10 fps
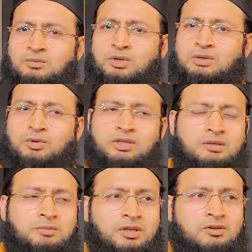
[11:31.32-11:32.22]
What
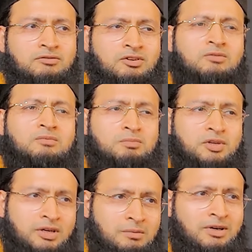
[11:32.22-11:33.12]
is the meaning of fear?
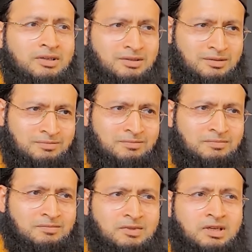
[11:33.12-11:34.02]
Pray namaz,
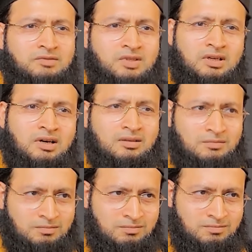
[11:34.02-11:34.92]
give zakat,
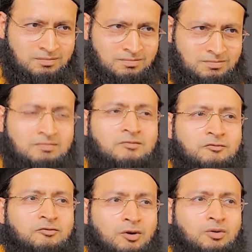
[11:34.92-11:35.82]

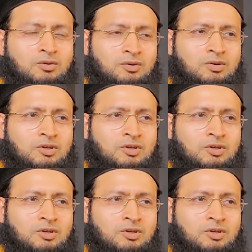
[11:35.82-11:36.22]
follow